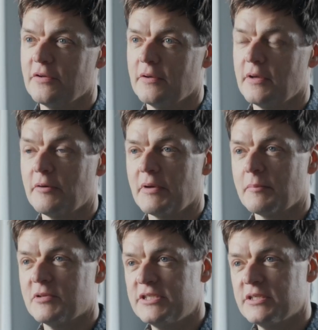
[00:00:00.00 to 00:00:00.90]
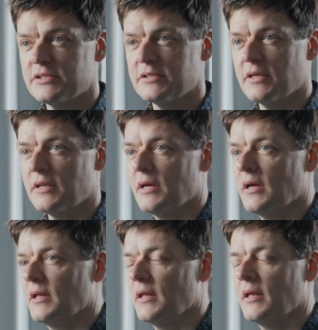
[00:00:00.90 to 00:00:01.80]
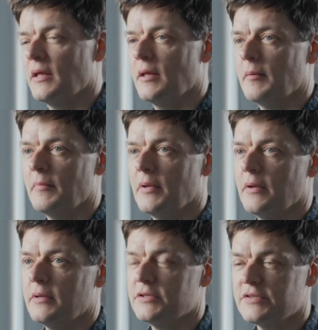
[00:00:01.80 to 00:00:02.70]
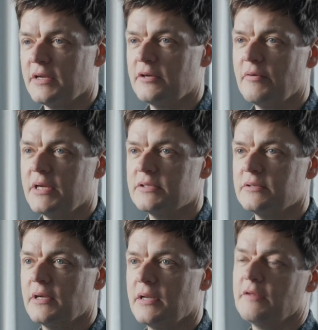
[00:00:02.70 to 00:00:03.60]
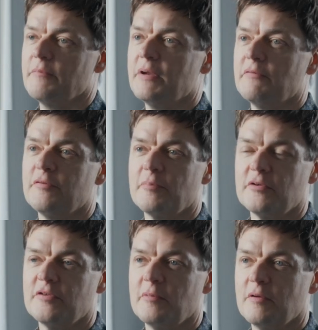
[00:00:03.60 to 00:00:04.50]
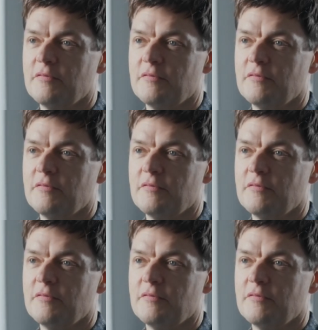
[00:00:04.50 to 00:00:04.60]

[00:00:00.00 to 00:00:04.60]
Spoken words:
Henrik Mathiasen, and I am a design director and have been responsible